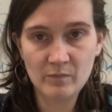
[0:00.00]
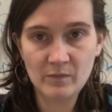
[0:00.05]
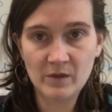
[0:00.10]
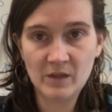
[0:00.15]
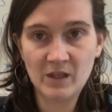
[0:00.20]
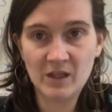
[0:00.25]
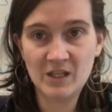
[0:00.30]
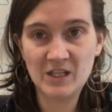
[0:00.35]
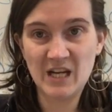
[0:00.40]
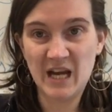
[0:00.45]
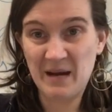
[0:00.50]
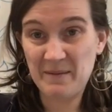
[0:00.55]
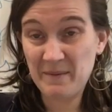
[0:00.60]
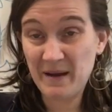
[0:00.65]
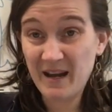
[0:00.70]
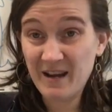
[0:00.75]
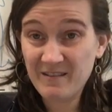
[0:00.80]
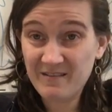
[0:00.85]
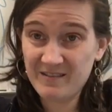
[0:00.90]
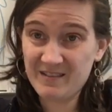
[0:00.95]
In the top
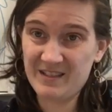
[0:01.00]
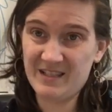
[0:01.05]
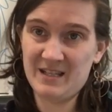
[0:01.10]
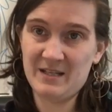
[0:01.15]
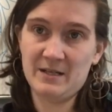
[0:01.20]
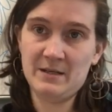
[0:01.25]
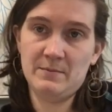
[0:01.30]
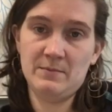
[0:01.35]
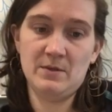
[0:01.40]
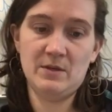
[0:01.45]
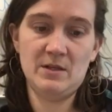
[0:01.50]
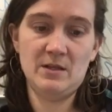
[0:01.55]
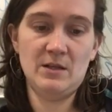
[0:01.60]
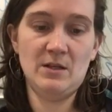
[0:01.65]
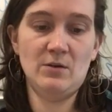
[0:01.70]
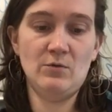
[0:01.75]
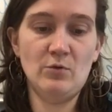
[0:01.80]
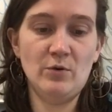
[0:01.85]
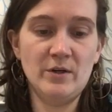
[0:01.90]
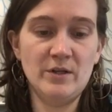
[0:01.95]
half, and I'm gonna put the
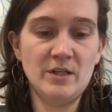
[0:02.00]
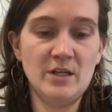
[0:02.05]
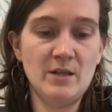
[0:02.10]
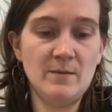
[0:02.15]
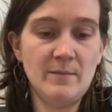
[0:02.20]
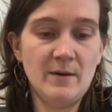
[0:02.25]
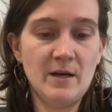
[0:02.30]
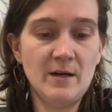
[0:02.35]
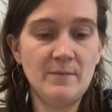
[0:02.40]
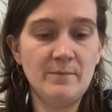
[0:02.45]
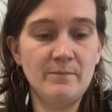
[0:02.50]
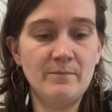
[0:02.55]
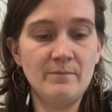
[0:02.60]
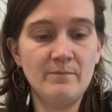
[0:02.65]
orange on the bottom.